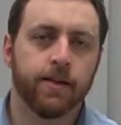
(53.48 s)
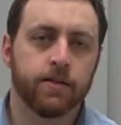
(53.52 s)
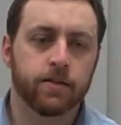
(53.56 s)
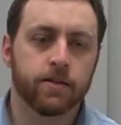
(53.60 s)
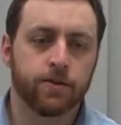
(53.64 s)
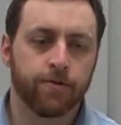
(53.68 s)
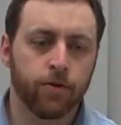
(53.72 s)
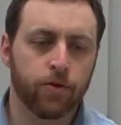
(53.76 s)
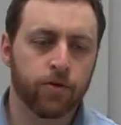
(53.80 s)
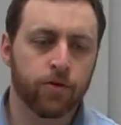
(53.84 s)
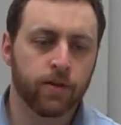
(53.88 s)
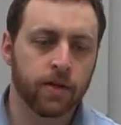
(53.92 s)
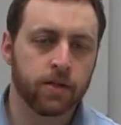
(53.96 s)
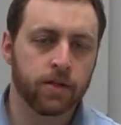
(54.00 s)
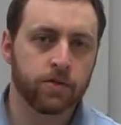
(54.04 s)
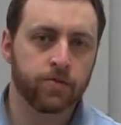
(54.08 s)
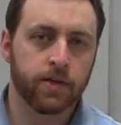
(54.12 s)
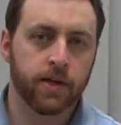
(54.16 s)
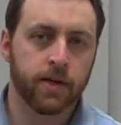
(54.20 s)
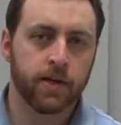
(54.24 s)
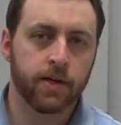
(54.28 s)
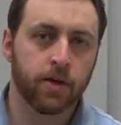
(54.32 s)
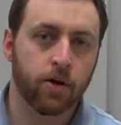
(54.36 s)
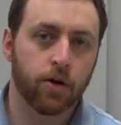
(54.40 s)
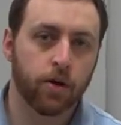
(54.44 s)
There's a few things
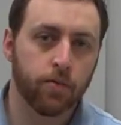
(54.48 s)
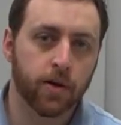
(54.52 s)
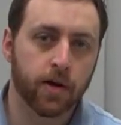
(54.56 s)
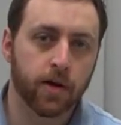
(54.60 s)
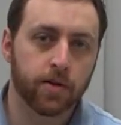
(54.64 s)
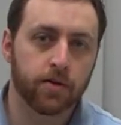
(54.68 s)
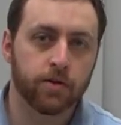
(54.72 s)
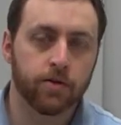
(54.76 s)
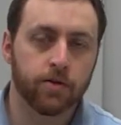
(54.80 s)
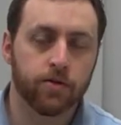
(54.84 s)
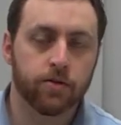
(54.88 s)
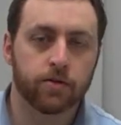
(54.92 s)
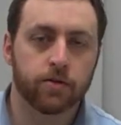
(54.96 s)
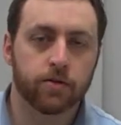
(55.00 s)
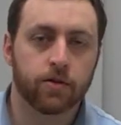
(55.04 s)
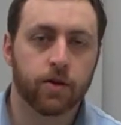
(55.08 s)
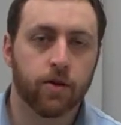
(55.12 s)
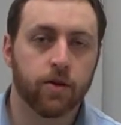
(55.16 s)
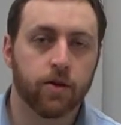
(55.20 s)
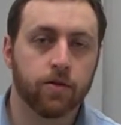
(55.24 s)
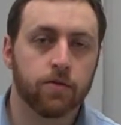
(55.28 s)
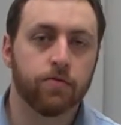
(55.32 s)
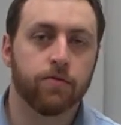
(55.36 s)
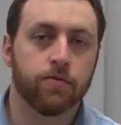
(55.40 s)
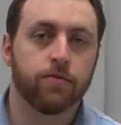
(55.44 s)
we need to know about the user
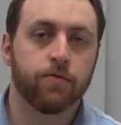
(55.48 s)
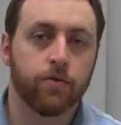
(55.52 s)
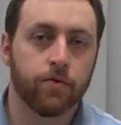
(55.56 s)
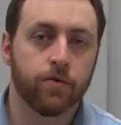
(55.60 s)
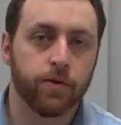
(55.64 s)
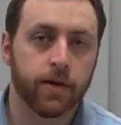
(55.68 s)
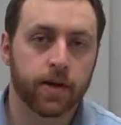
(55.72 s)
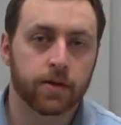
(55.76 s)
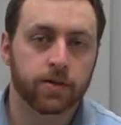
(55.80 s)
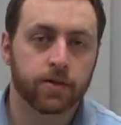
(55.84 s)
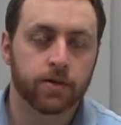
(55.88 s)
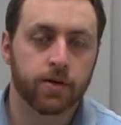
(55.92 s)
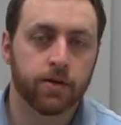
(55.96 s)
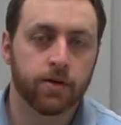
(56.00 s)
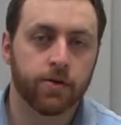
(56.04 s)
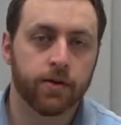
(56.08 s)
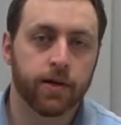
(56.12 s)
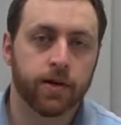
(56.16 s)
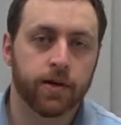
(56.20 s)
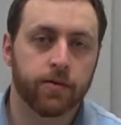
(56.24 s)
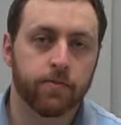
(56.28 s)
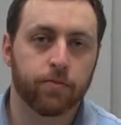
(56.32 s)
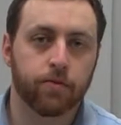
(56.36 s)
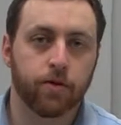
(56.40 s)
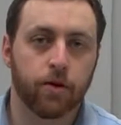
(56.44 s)
codes before we actually go
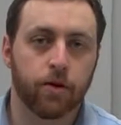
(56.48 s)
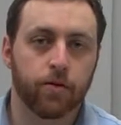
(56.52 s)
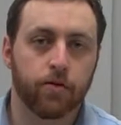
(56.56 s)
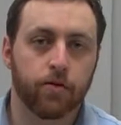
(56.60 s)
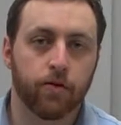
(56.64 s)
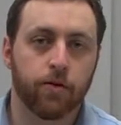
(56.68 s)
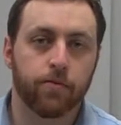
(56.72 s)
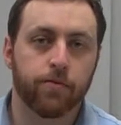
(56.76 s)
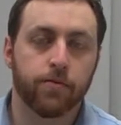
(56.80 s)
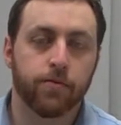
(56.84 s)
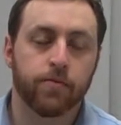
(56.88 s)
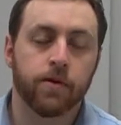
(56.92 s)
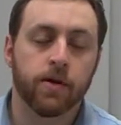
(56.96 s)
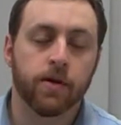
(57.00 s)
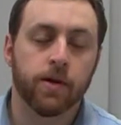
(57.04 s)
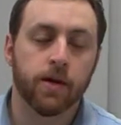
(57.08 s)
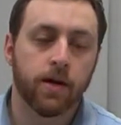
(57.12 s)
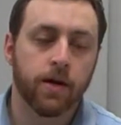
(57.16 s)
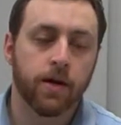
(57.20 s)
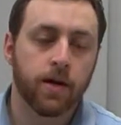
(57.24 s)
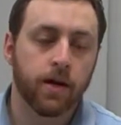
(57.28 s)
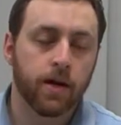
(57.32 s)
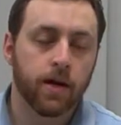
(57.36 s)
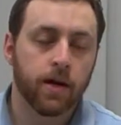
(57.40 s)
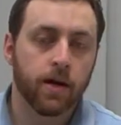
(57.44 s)
ahead and program them.
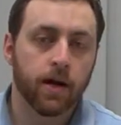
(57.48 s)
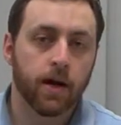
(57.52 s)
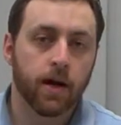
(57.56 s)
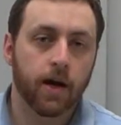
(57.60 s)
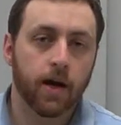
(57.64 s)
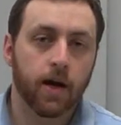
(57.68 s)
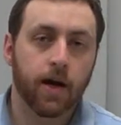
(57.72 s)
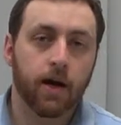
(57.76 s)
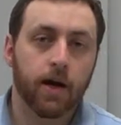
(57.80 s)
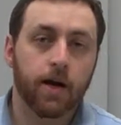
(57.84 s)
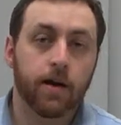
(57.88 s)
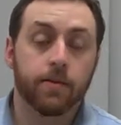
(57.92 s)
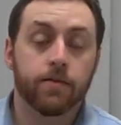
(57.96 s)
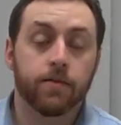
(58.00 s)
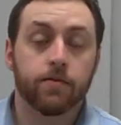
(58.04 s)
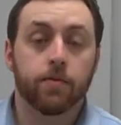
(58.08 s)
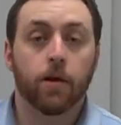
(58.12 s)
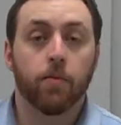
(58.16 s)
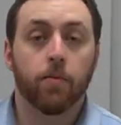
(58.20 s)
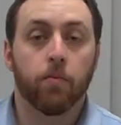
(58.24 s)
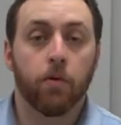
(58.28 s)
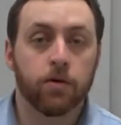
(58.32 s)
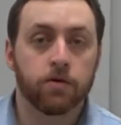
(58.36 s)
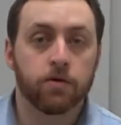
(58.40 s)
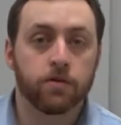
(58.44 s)

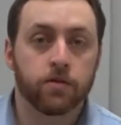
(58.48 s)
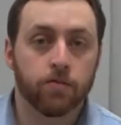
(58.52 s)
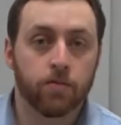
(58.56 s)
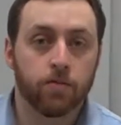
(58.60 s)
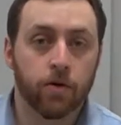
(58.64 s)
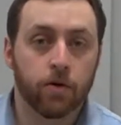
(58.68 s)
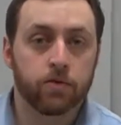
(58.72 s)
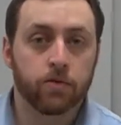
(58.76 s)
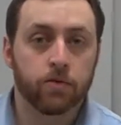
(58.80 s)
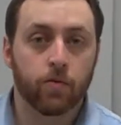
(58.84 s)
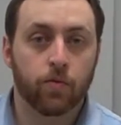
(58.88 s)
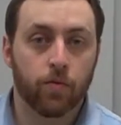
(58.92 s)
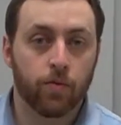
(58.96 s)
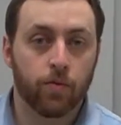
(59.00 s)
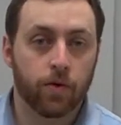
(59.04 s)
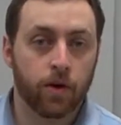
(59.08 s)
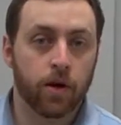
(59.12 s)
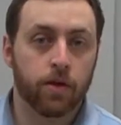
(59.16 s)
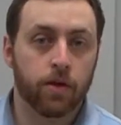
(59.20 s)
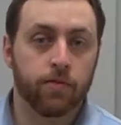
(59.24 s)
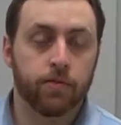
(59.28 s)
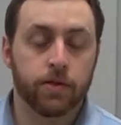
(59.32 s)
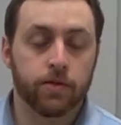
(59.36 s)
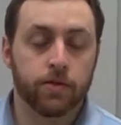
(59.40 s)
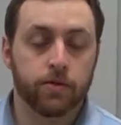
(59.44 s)
And most of what we're
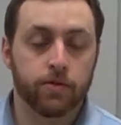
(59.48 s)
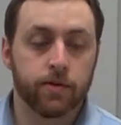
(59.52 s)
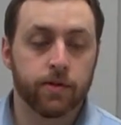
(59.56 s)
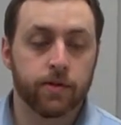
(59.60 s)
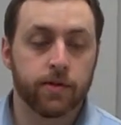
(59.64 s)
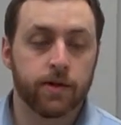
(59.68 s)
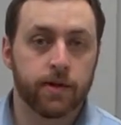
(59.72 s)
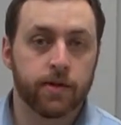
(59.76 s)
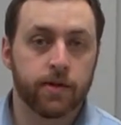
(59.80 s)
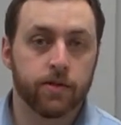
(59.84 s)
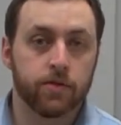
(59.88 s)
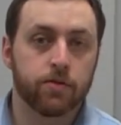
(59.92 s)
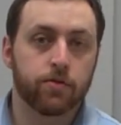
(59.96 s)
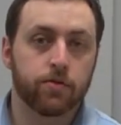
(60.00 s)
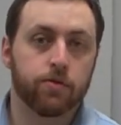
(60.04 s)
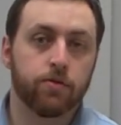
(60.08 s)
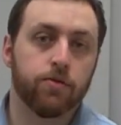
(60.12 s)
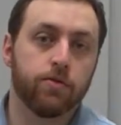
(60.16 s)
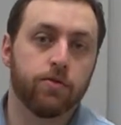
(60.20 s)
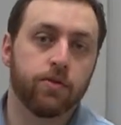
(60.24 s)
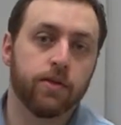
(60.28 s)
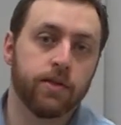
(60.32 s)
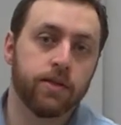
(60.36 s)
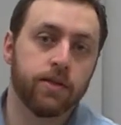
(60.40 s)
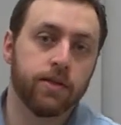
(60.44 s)
going to be doing is
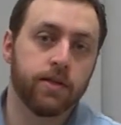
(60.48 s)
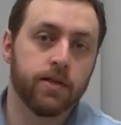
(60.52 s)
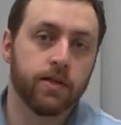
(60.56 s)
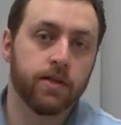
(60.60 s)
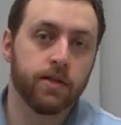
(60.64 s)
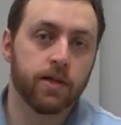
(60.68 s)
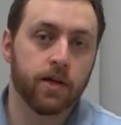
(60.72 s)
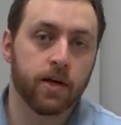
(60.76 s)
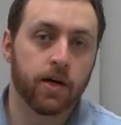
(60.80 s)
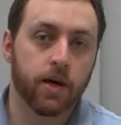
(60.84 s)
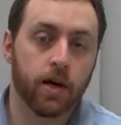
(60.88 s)
through the